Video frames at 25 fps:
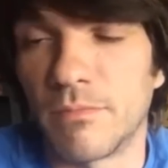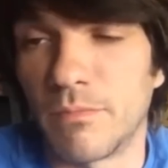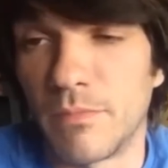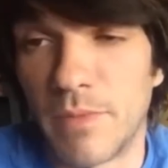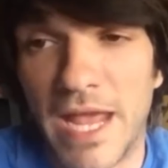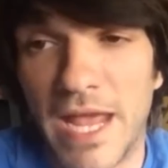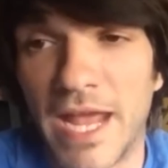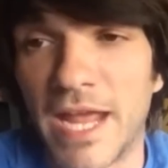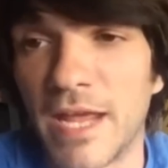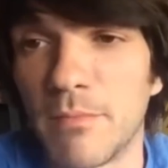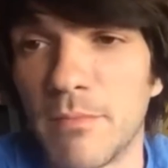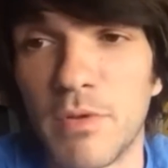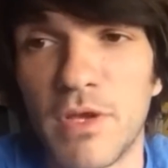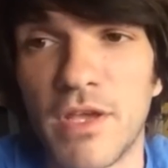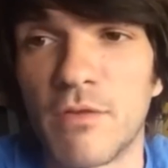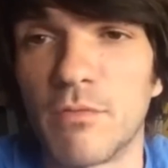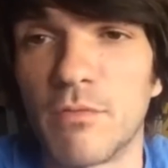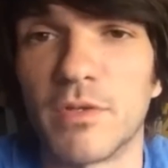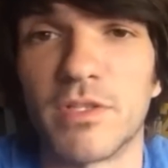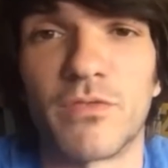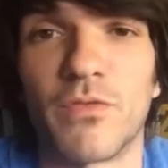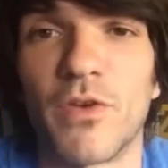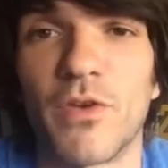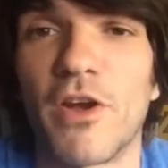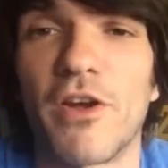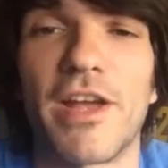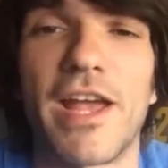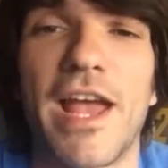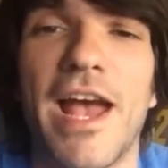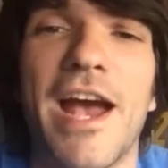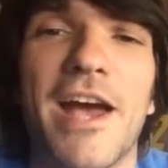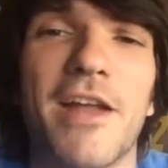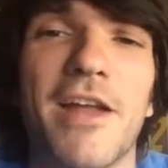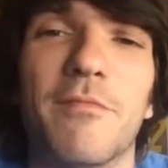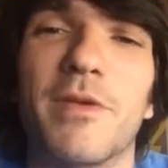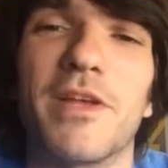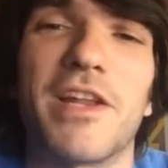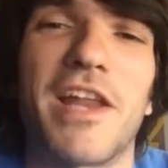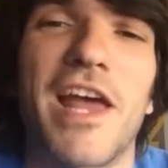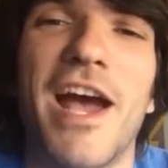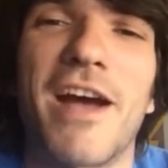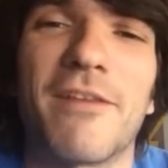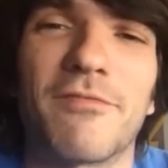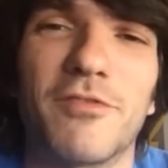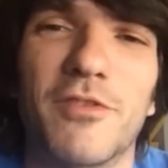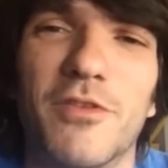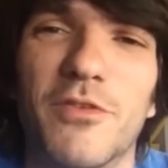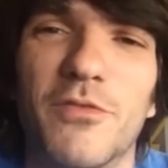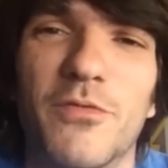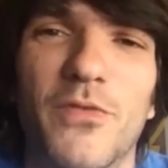A.B. was very adamant
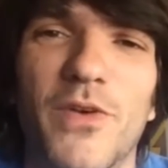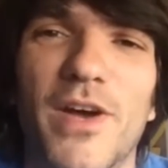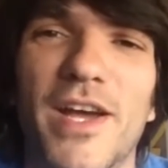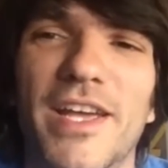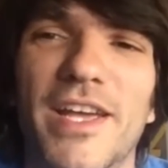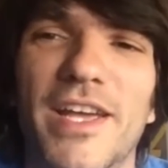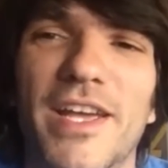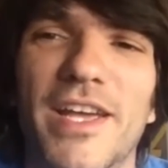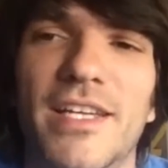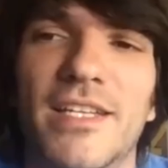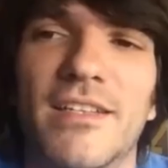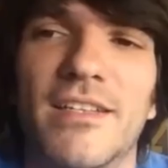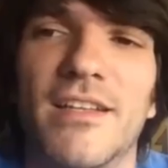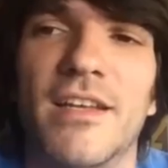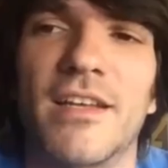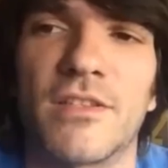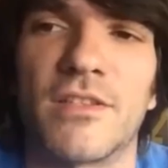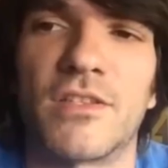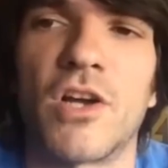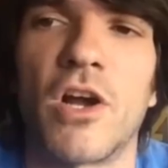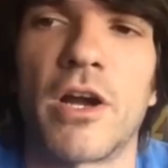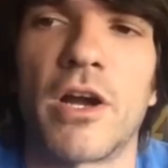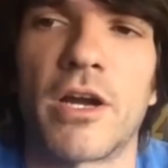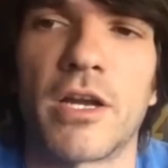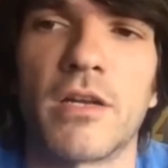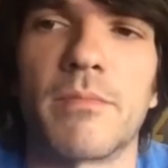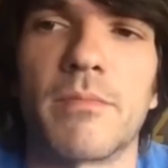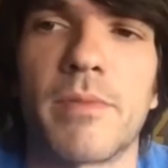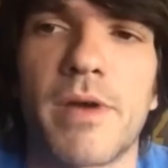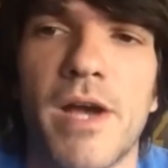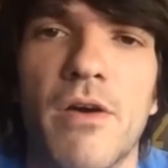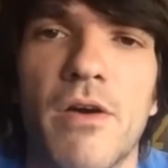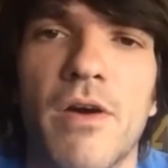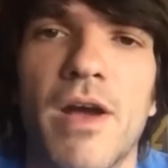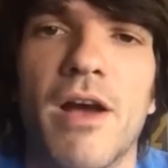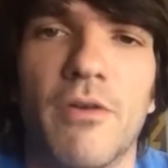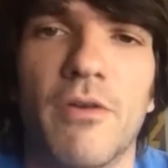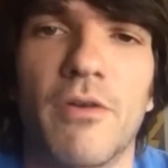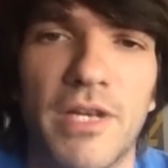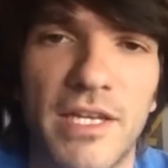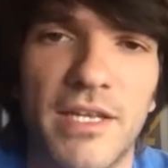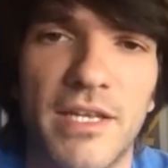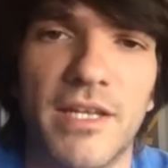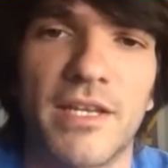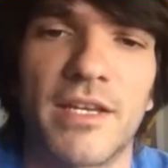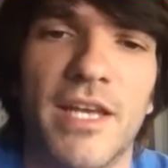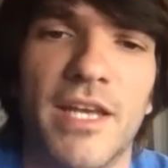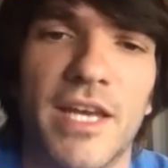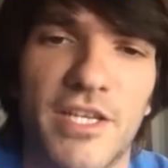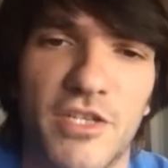after the fight and talking about how he
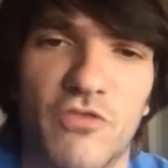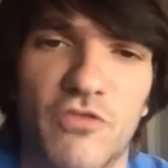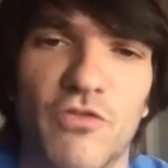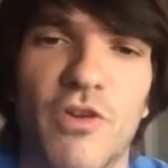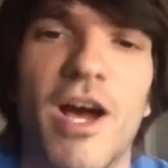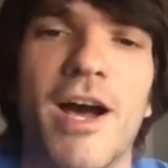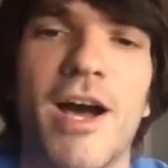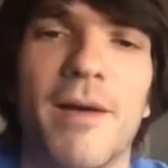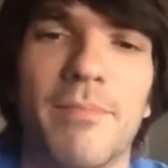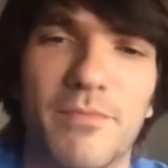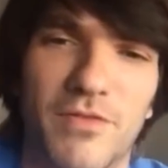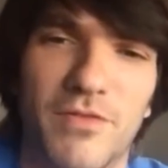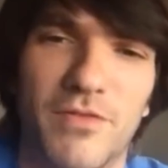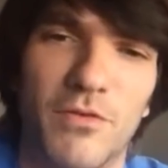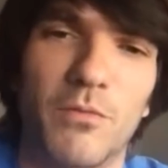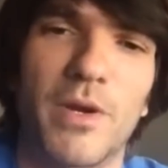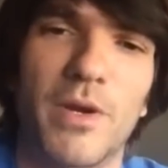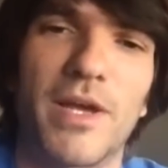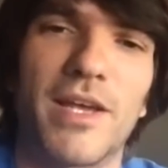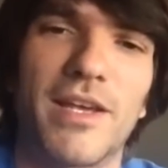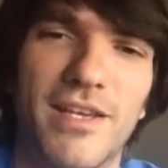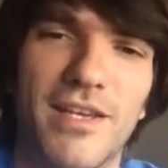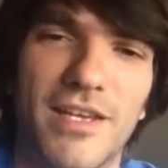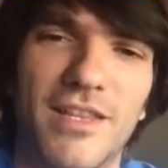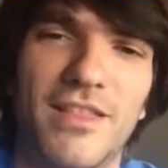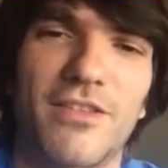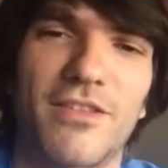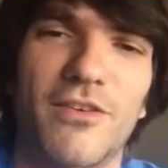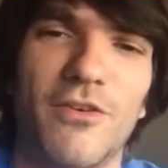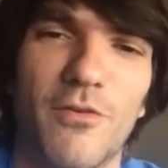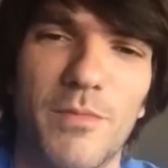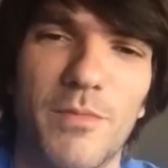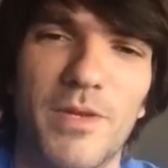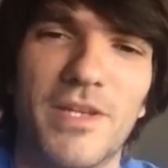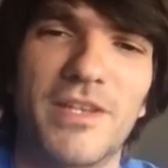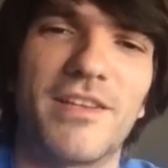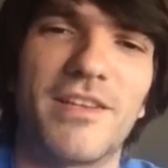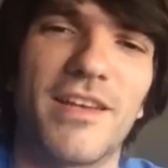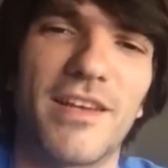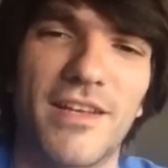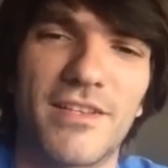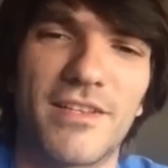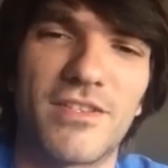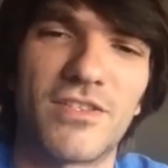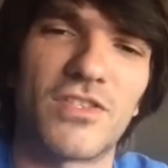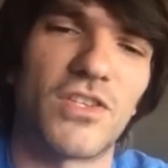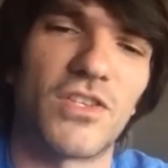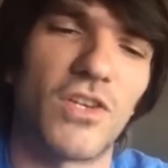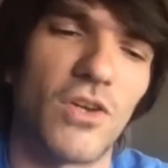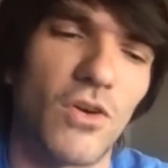didn't get dropped the way Keith Thurman
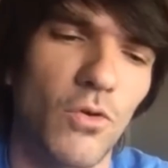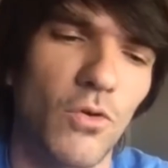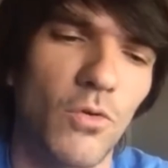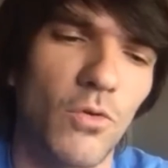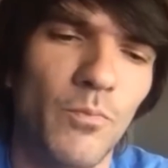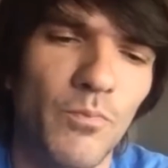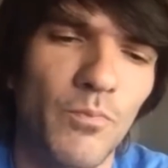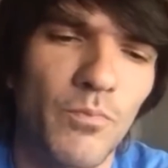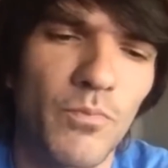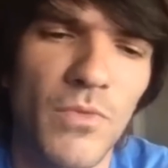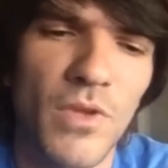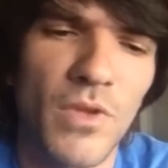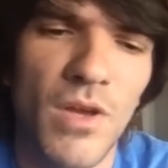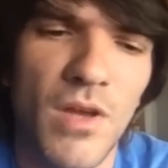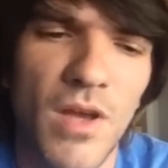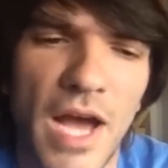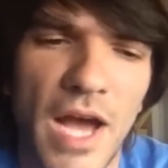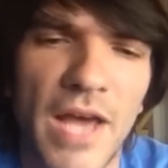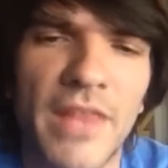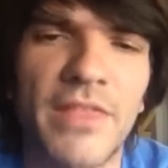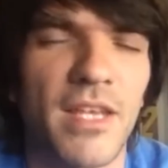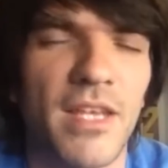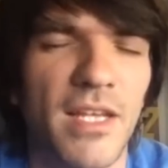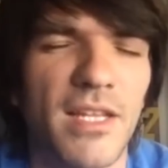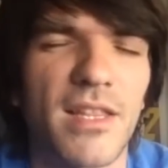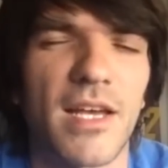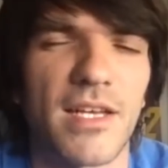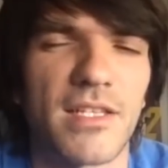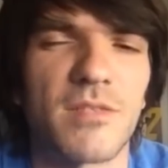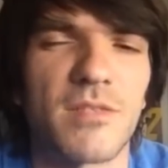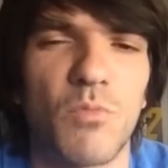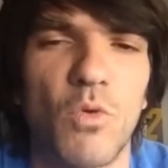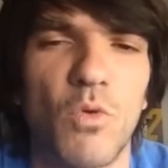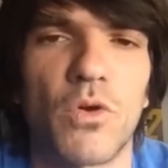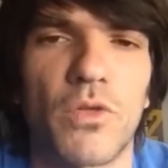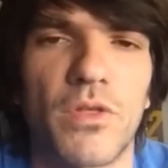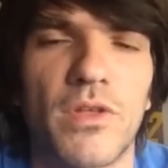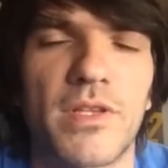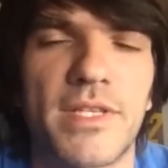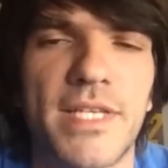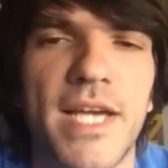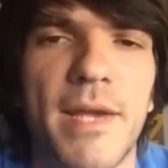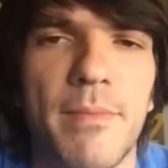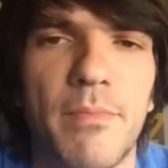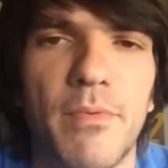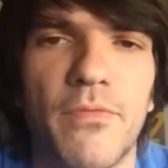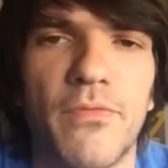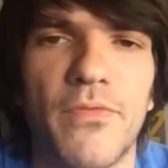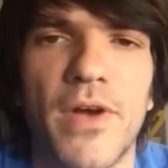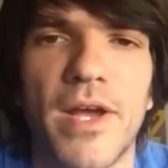did. So I think that's more the
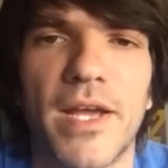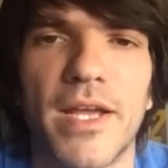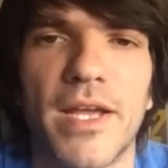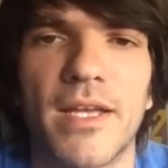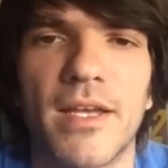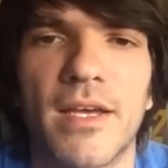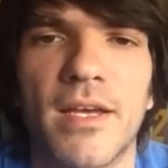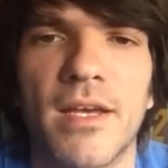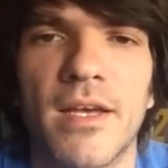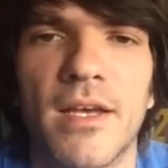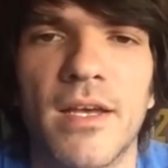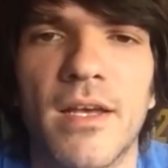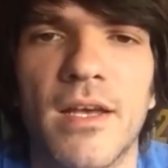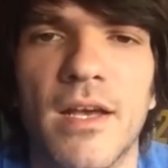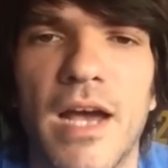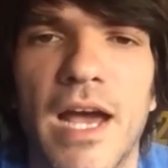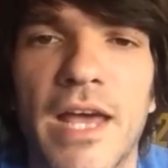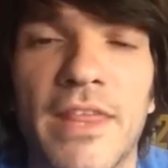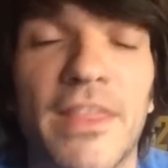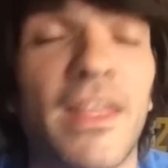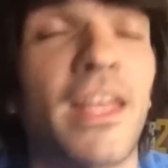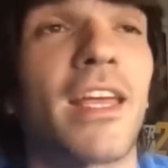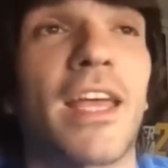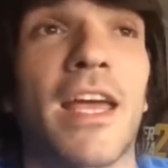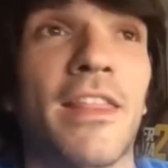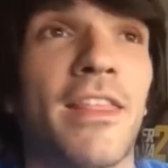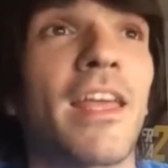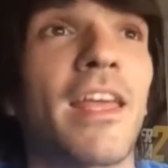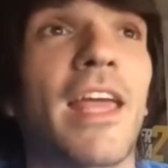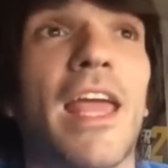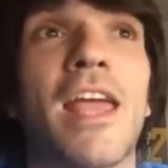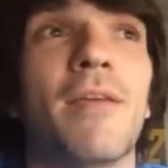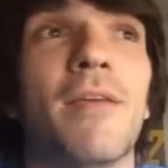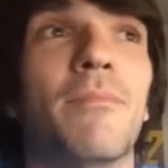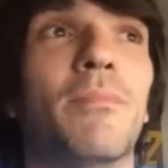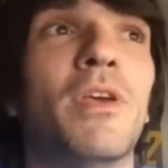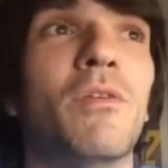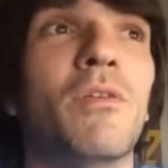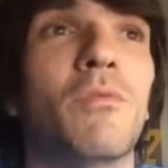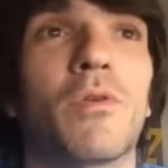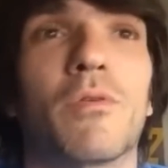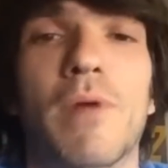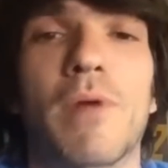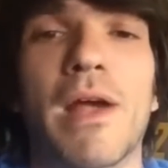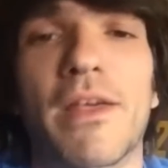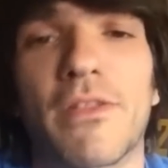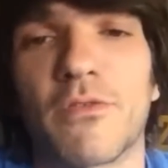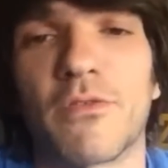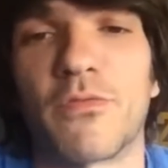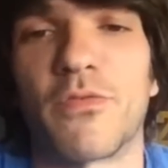type of fight. I think A.B. would
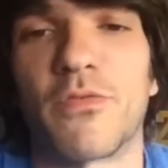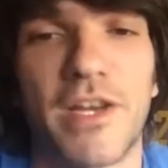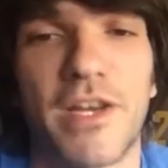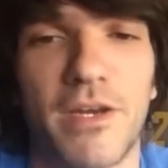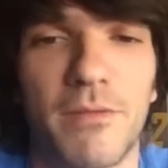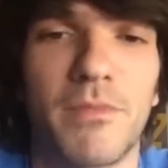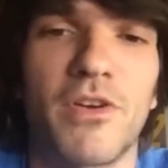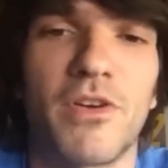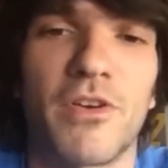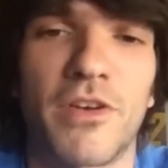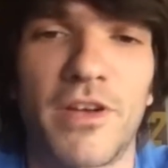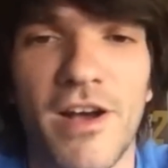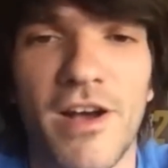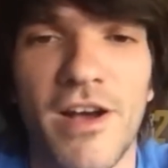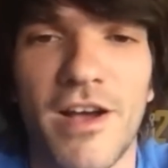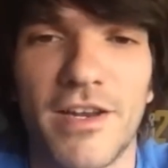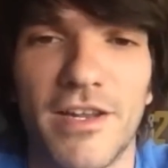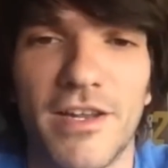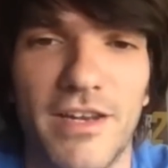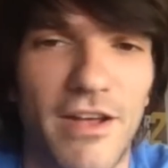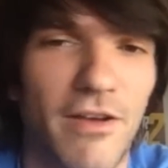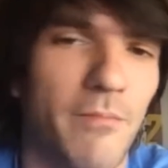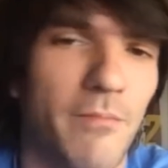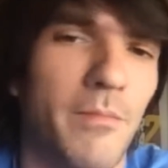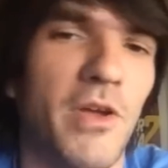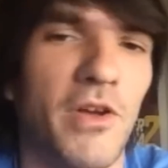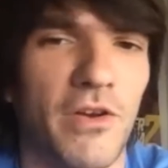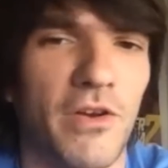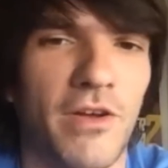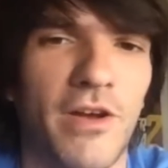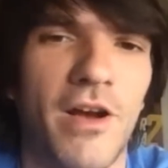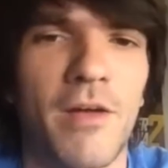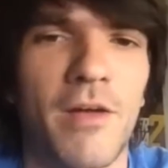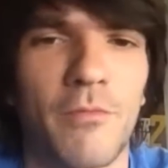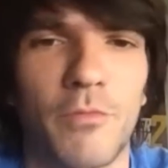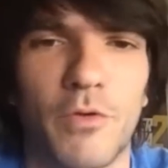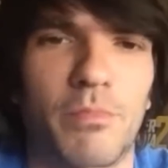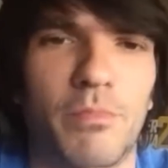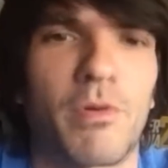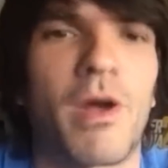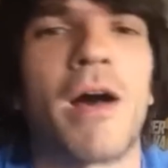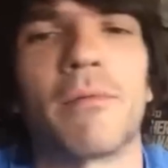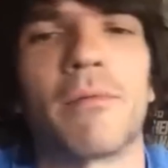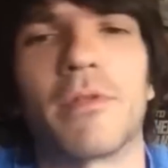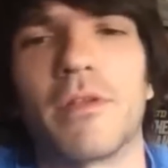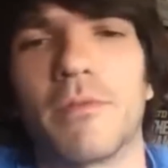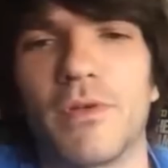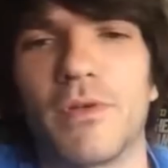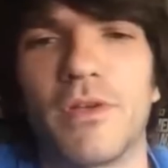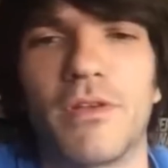rather fight Amir Khan, and Amir Khan would
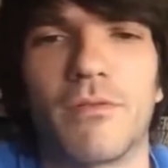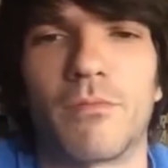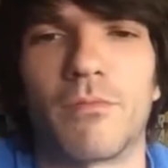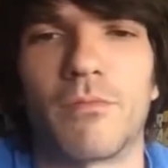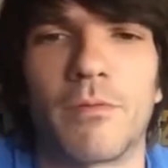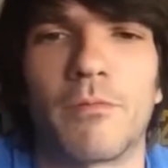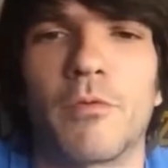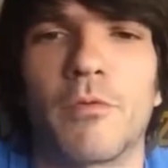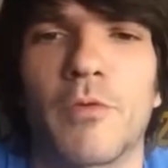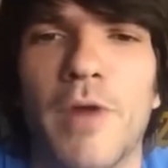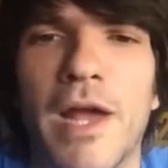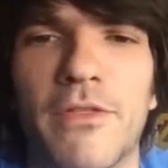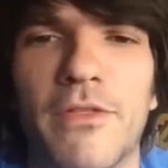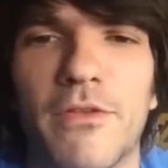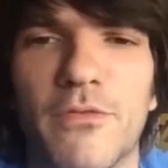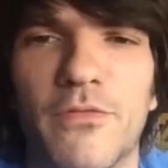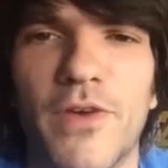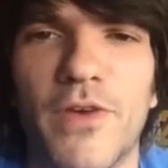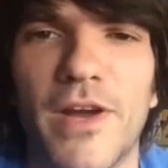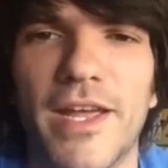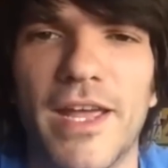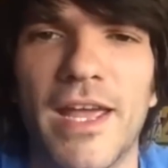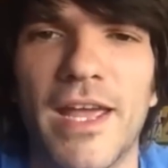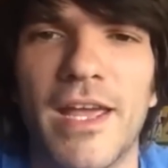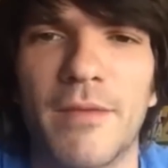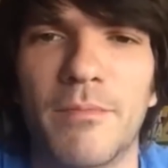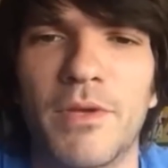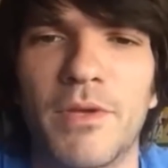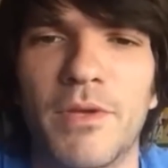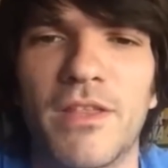rather fight A.B.